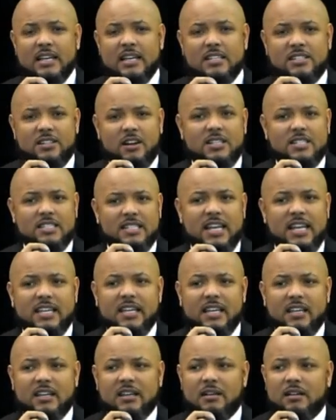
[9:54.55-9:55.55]
starts
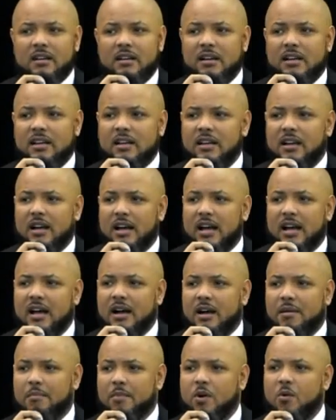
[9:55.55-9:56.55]
taking
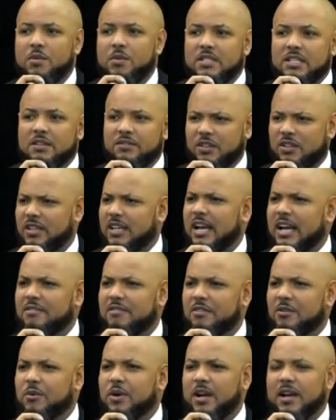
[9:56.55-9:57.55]
uh, moments of your
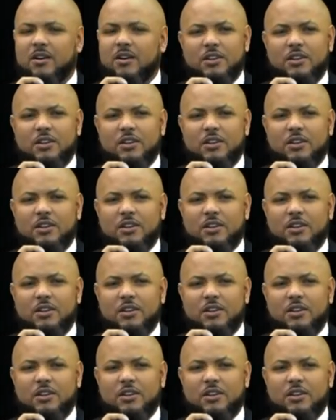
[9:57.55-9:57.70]
life away,